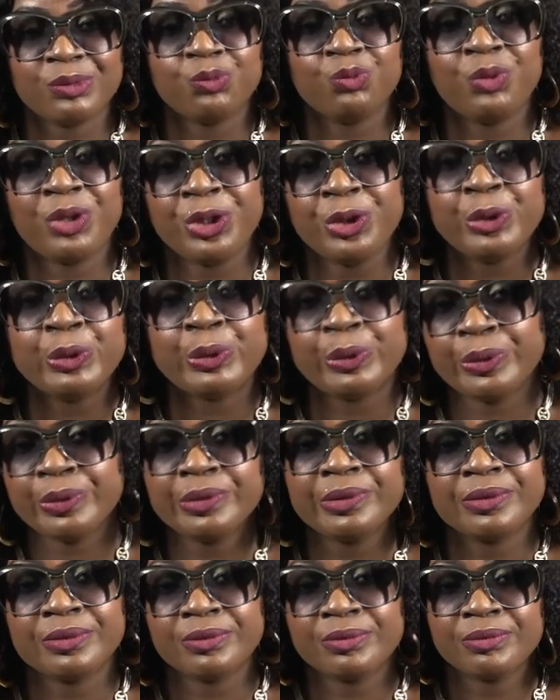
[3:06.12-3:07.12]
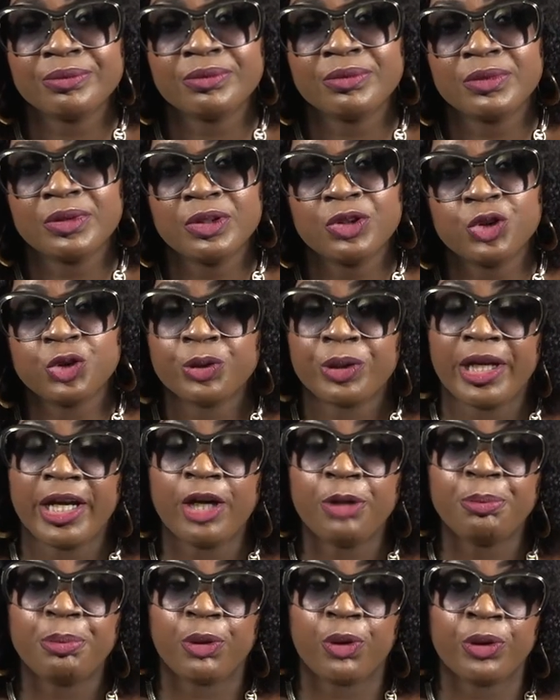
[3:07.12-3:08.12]
We do to
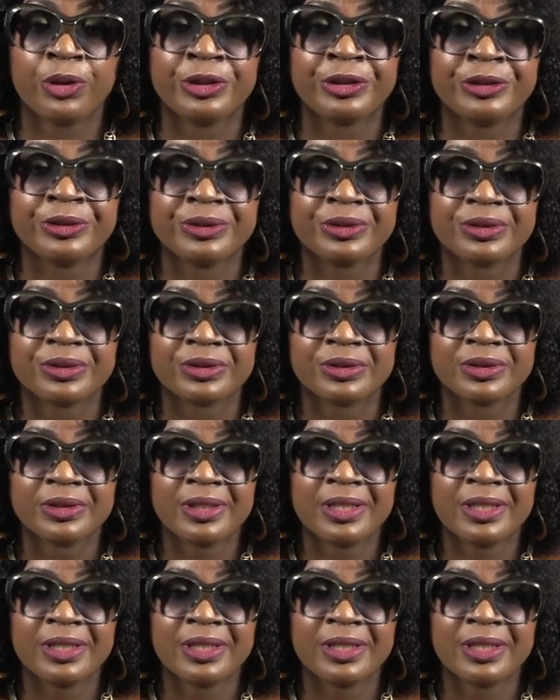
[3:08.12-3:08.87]
help others.